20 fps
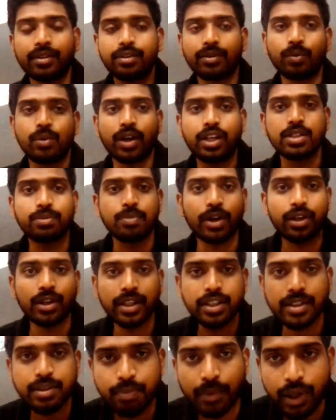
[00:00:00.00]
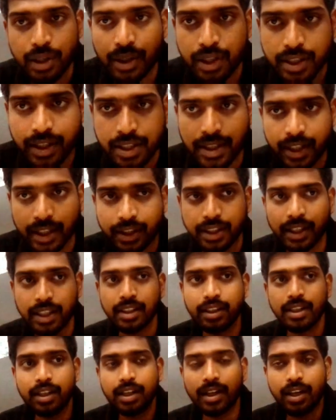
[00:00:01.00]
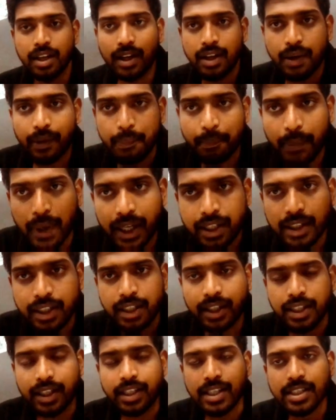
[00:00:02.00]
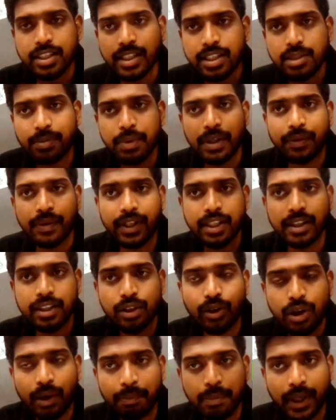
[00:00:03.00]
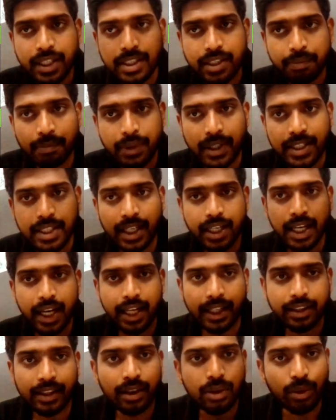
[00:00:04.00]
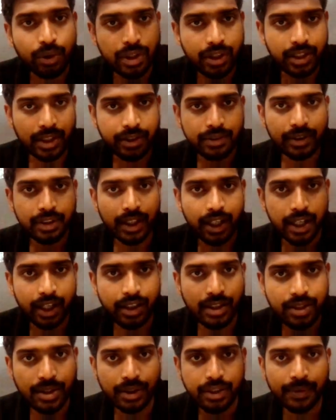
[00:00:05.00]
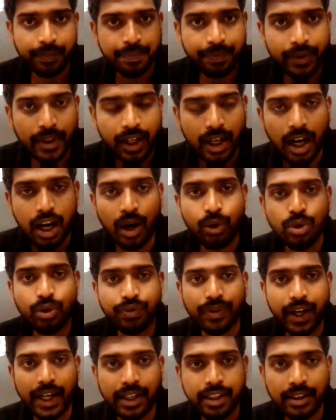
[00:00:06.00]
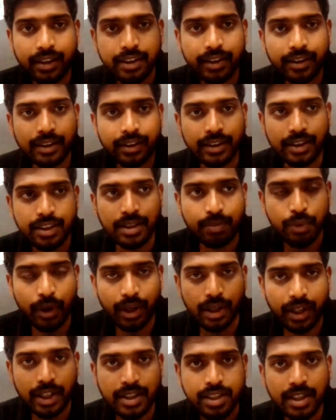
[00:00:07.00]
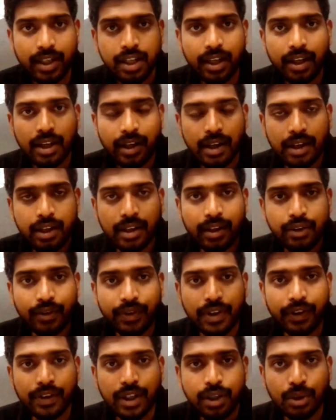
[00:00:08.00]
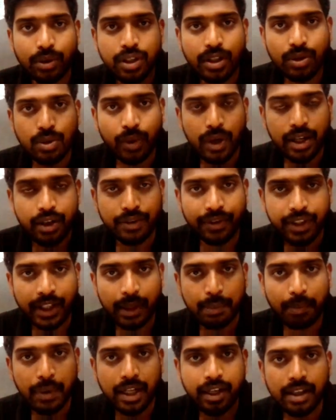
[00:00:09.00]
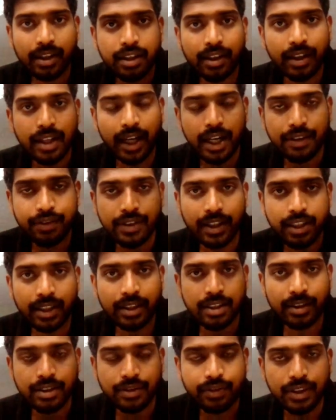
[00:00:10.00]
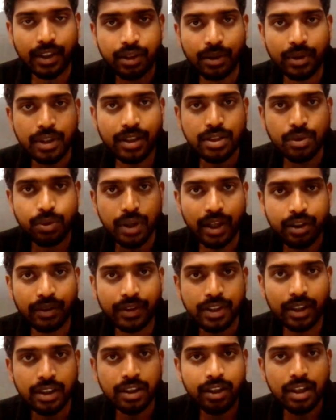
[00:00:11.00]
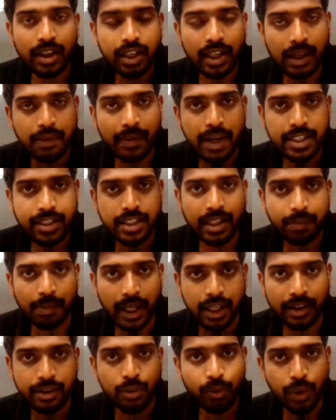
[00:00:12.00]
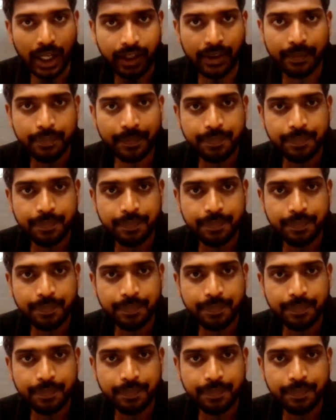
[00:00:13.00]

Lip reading: What is modulus? Modulus is nothing but the distance between the complex number z and the origin. Understood? How to find this modulus? We will do the square of real part, and we'll do the square of the imaginary part, y,